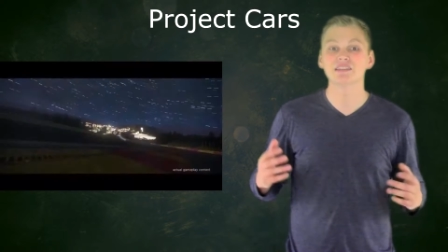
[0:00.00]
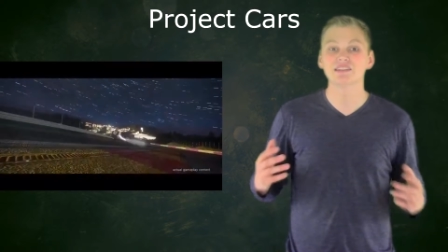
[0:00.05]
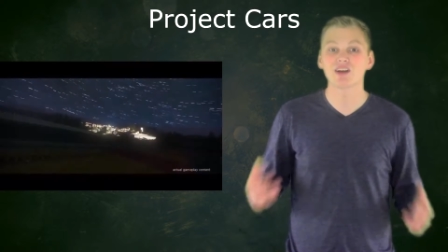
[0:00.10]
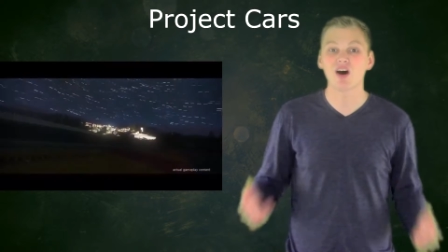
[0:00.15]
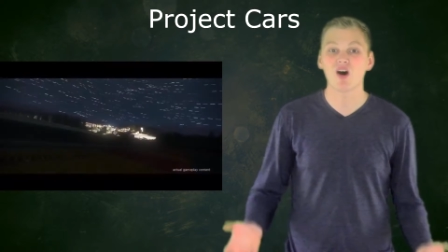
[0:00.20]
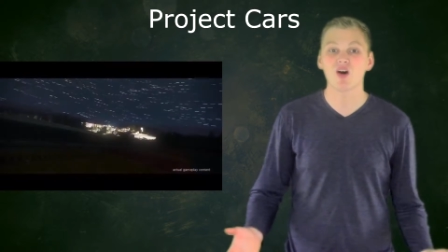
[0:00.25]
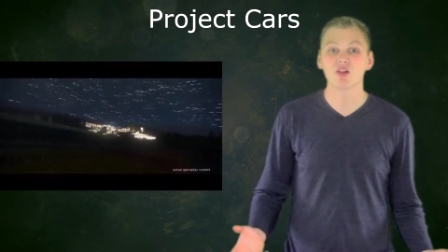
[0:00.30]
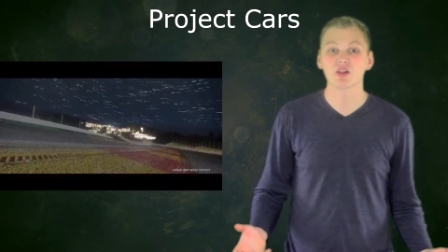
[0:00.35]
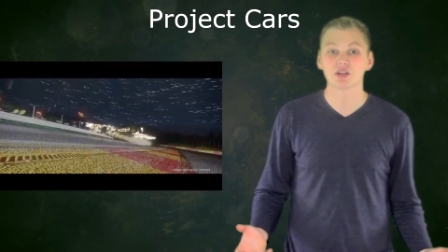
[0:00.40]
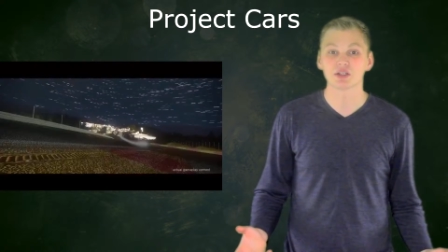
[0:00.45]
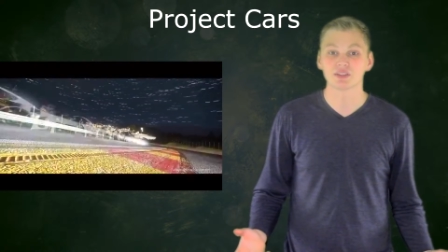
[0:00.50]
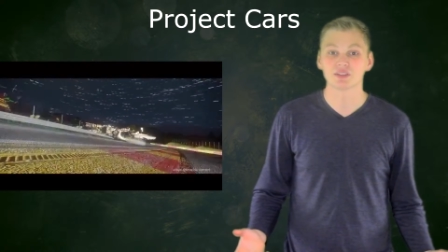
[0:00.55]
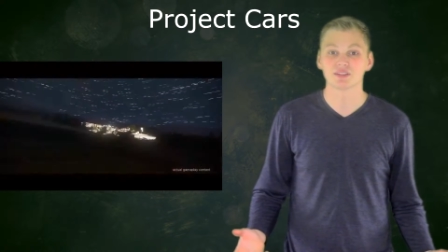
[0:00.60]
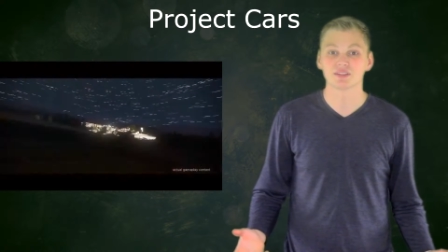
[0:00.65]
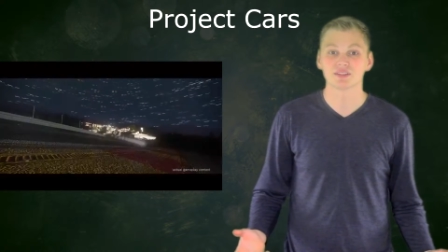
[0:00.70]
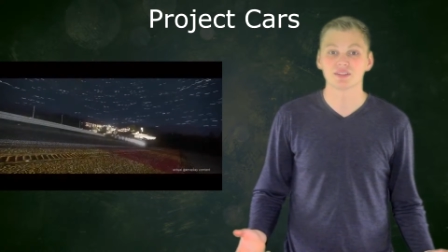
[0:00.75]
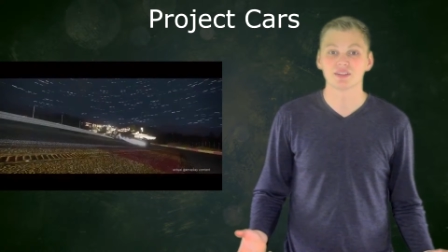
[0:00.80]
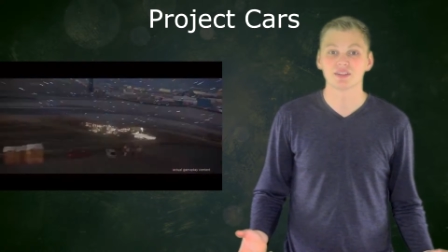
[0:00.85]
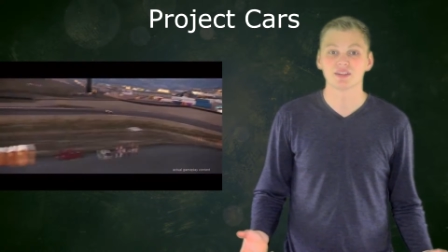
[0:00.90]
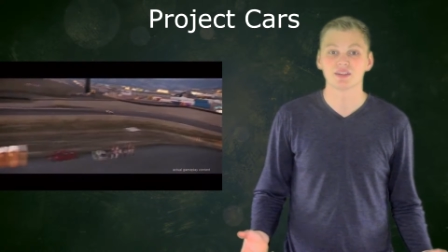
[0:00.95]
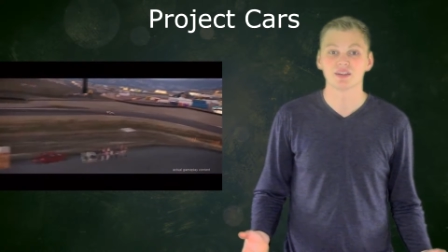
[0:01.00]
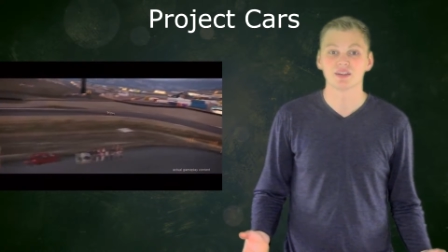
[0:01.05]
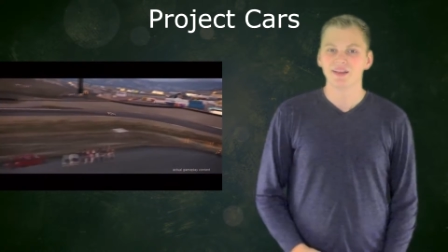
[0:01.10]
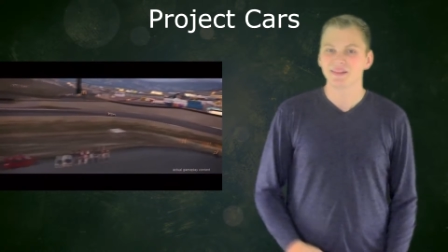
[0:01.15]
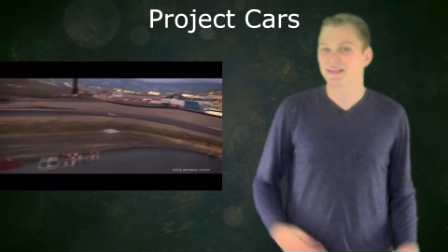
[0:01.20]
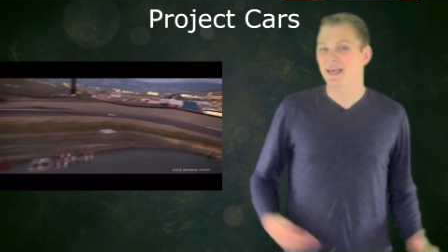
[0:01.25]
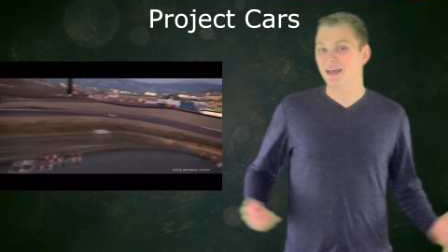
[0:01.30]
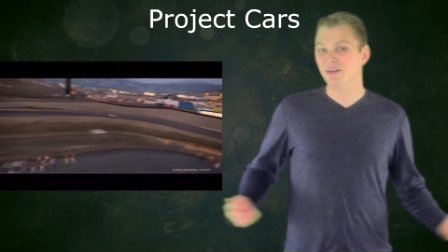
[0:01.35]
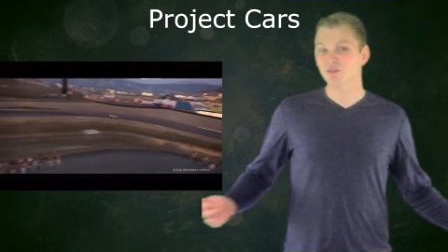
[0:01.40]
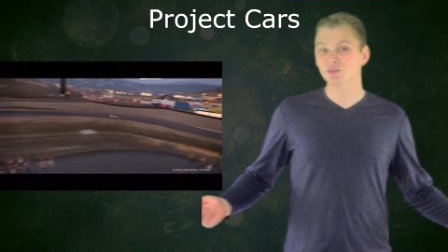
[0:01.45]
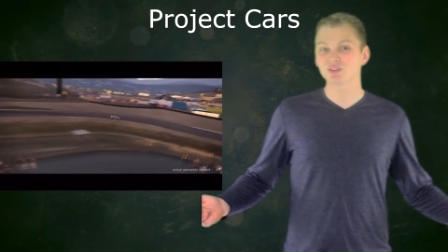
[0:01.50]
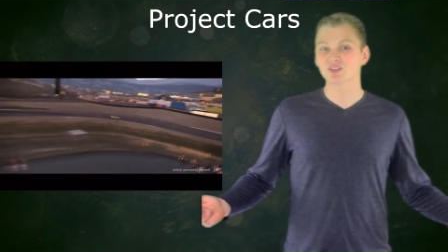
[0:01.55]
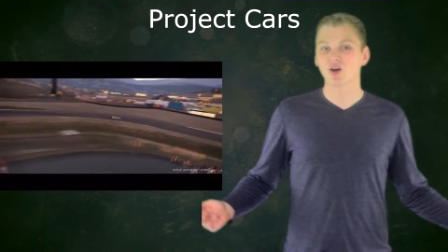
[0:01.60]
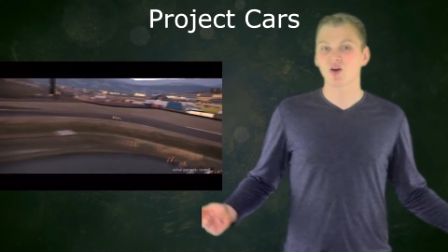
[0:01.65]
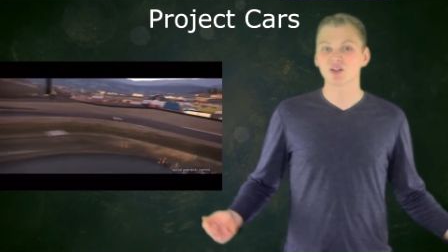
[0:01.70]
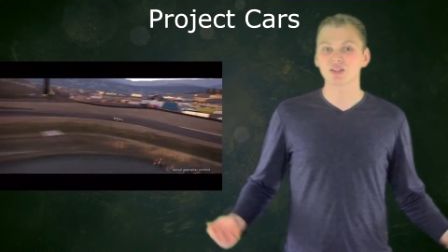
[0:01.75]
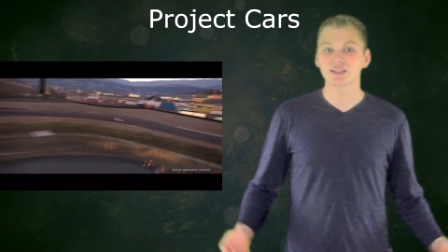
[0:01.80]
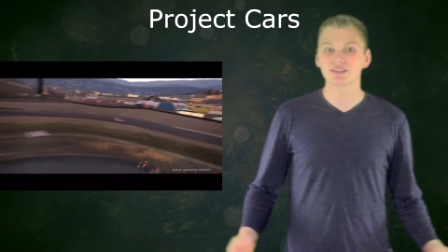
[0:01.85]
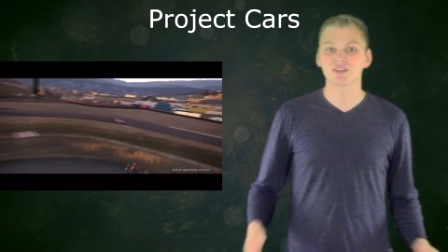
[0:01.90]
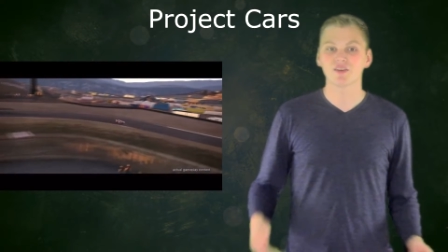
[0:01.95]
The end
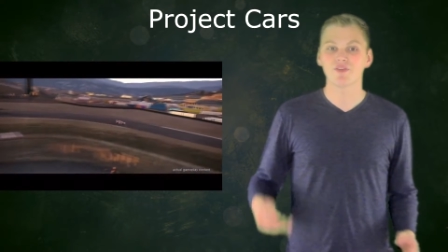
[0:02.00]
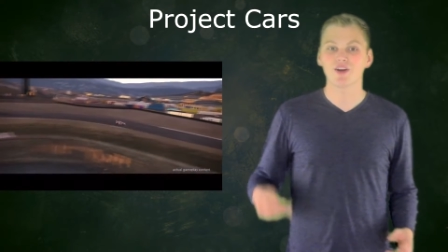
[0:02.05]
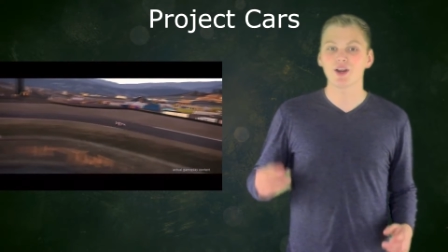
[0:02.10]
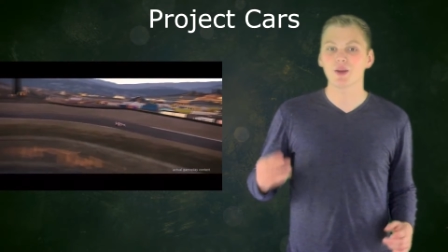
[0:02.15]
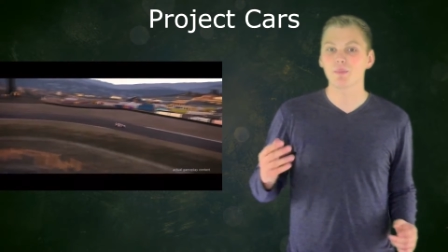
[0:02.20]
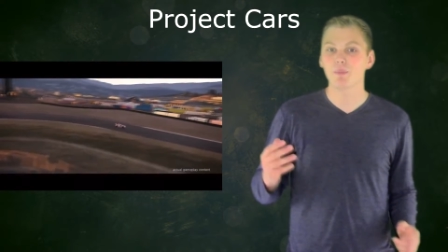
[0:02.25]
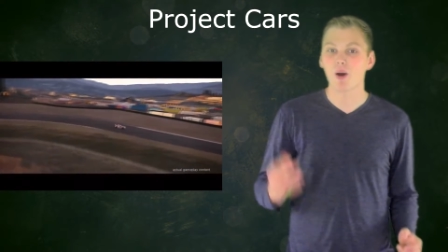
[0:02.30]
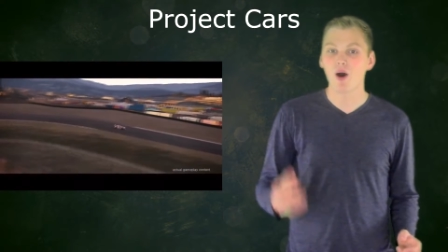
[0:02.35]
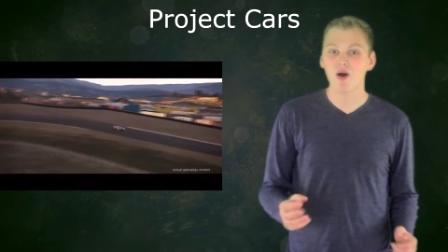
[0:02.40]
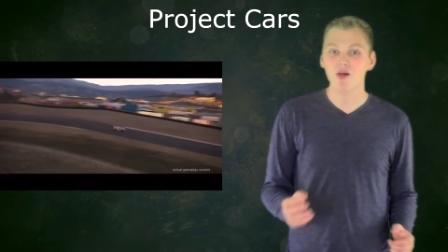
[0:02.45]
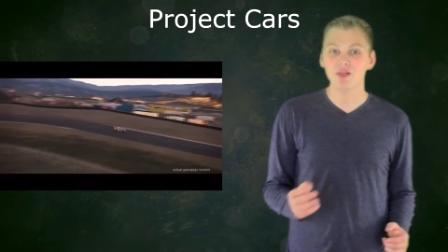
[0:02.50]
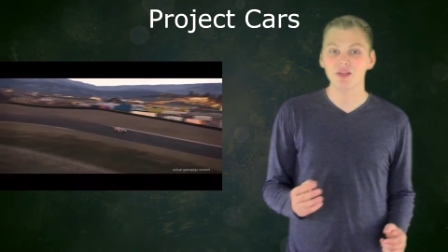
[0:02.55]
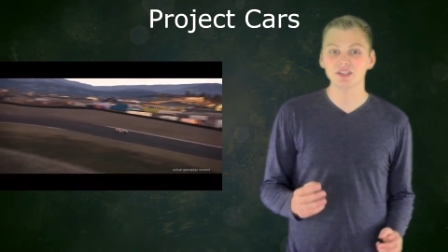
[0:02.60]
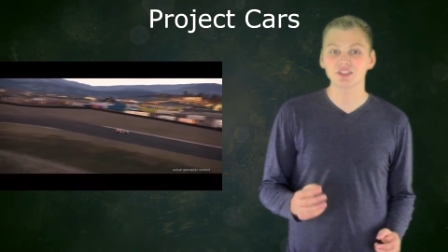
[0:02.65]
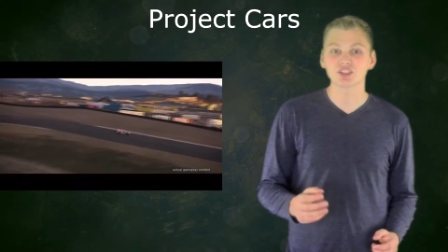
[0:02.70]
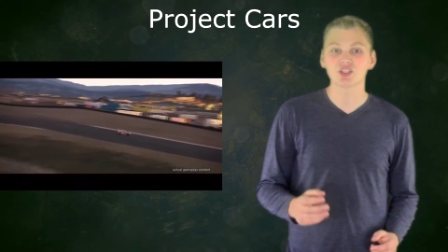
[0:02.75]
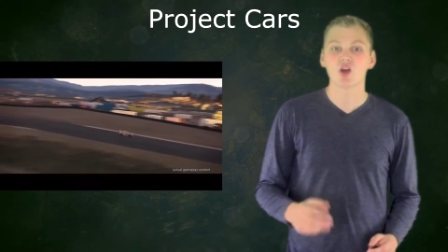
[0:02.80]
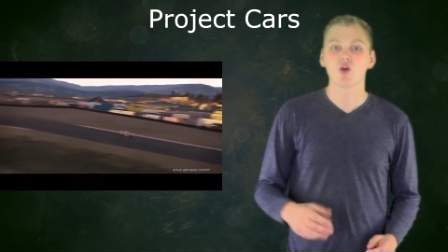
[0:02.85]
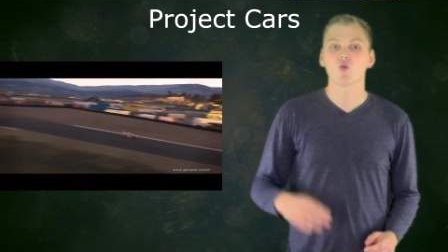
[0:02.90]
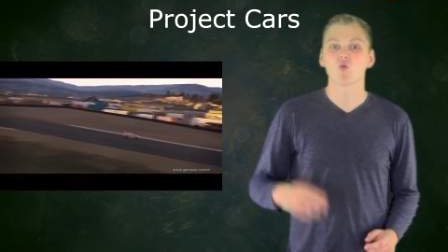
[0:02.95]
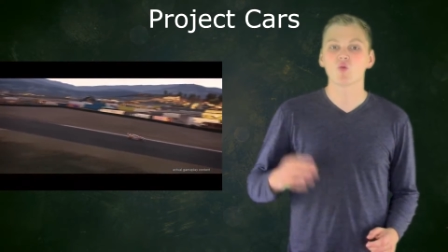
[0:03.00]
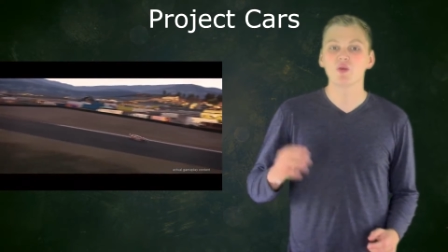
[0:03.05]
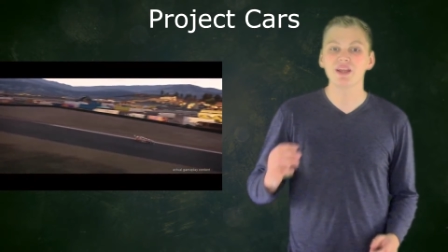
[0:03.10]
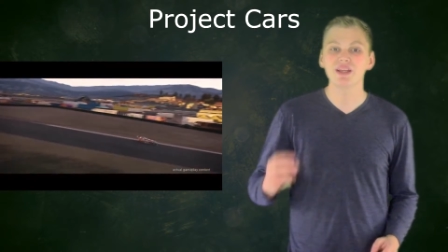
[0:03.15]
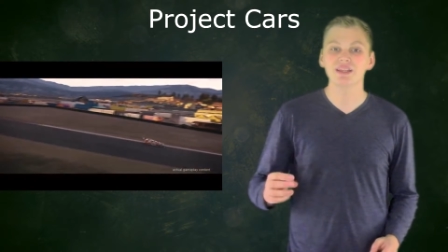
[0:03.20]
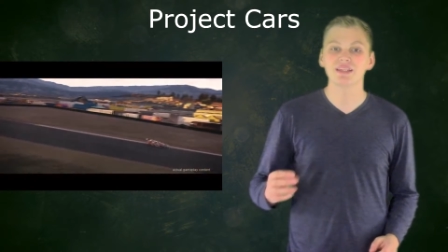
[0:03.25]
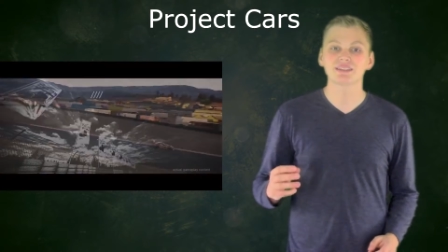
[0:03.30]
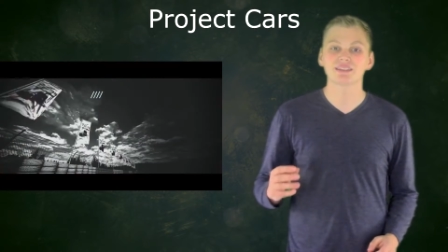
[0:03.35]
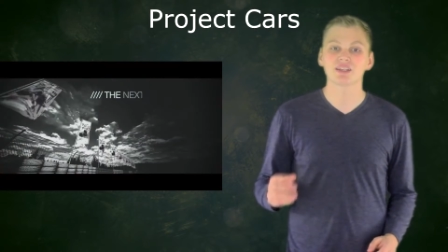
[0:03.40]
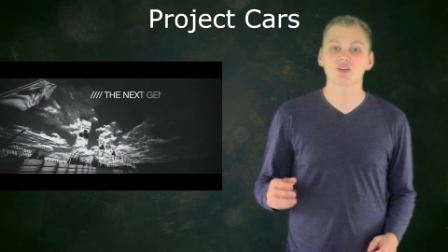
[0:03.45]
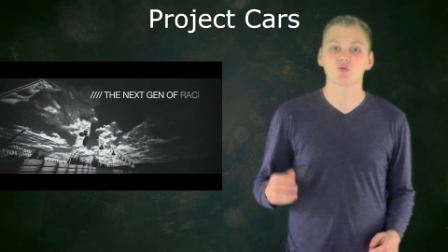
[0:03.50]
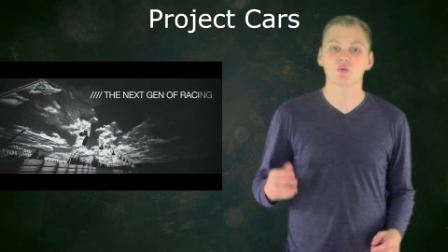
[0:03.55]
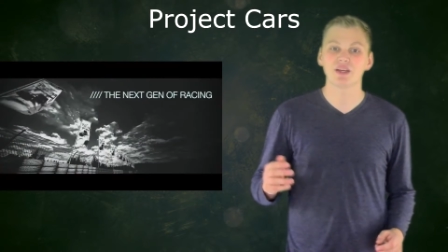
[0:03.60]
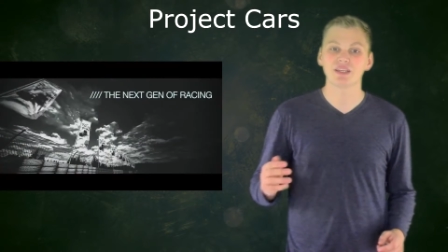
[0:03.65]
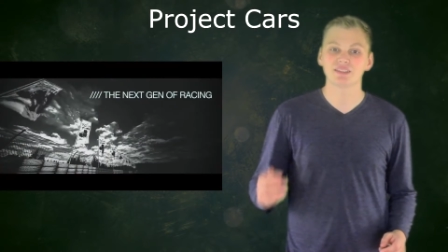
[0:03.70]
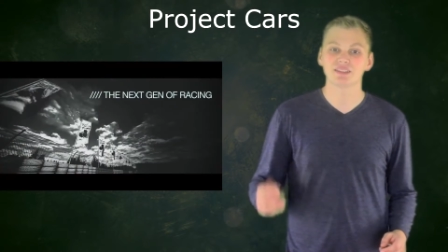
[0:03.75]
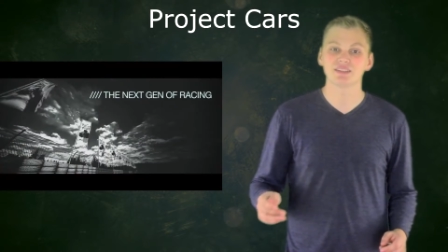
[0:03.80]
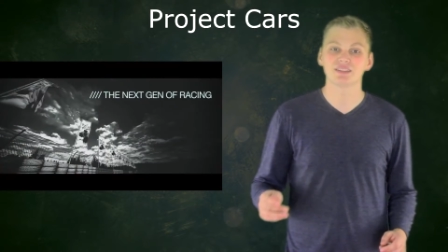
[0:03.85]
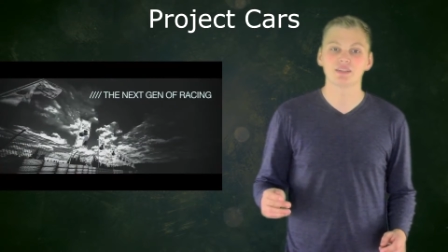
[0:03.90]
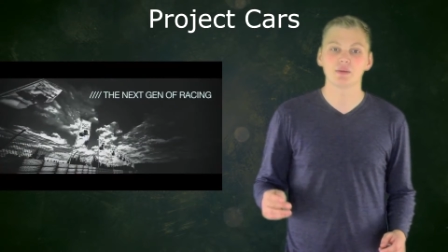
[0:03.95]
result is a very polished, realistic
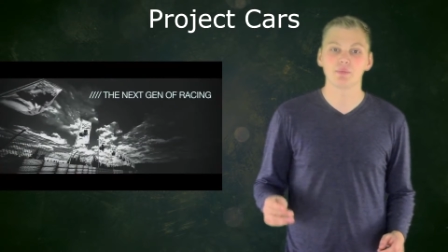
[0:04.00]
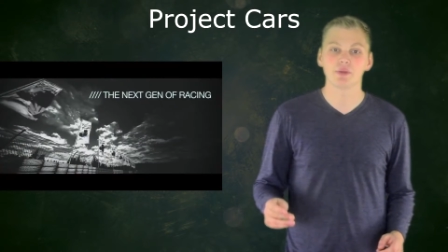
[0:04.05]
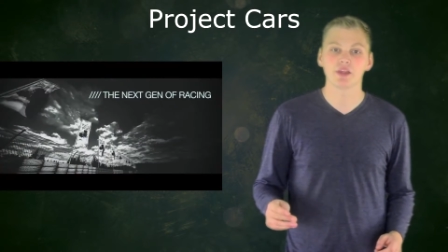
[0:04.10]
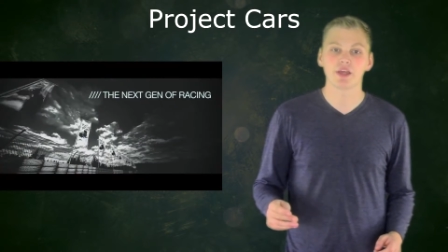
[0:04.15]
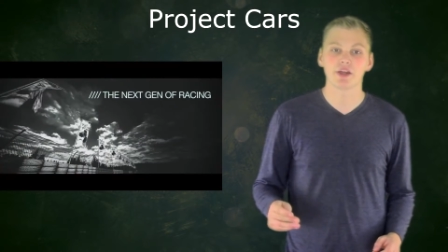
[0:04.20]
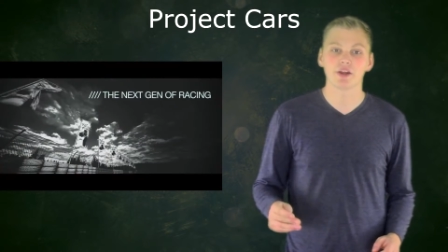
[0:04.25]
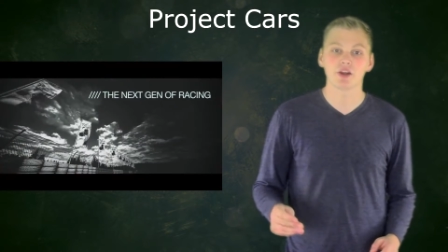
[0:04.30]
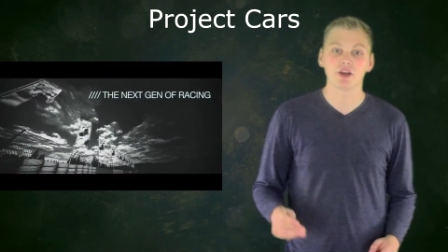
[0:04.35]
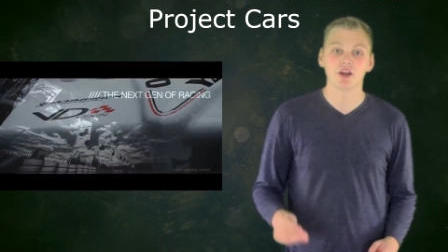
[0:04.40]
racing simulator